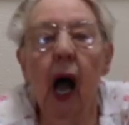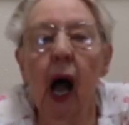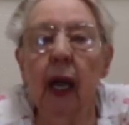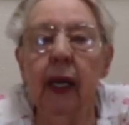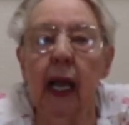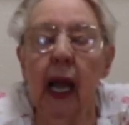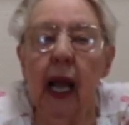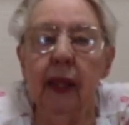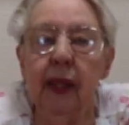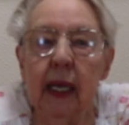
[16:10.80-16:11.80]
And
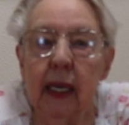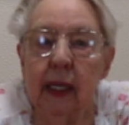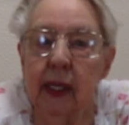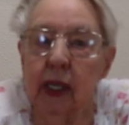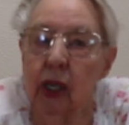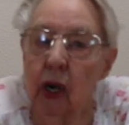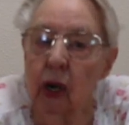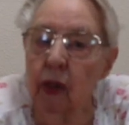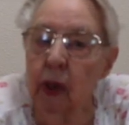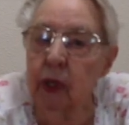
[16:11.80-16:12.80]
the
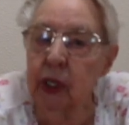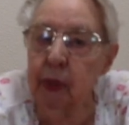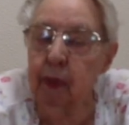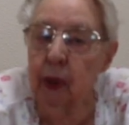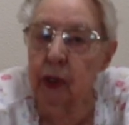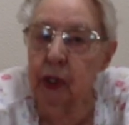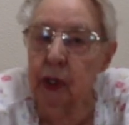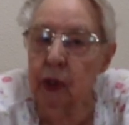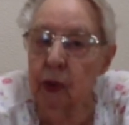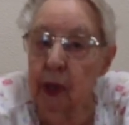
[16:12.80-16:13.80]
girl that was supposed to
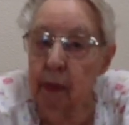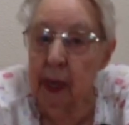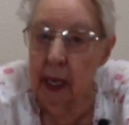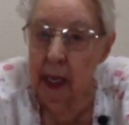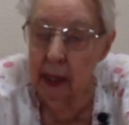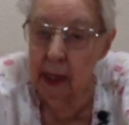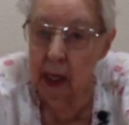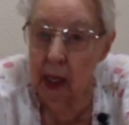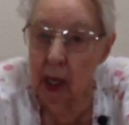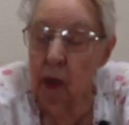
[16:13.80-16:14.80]
do the maid,
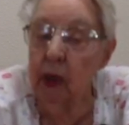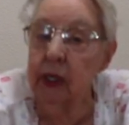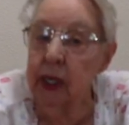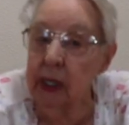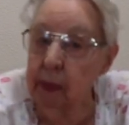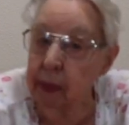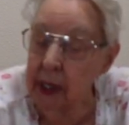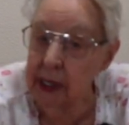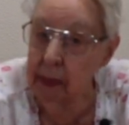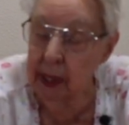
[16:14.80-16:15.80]
which is a
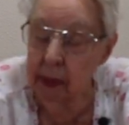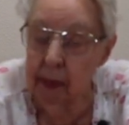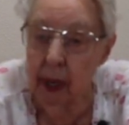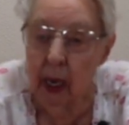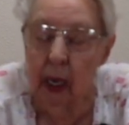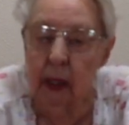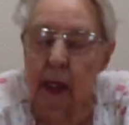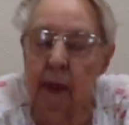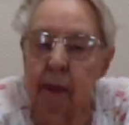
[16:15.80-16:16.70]
pretty big part,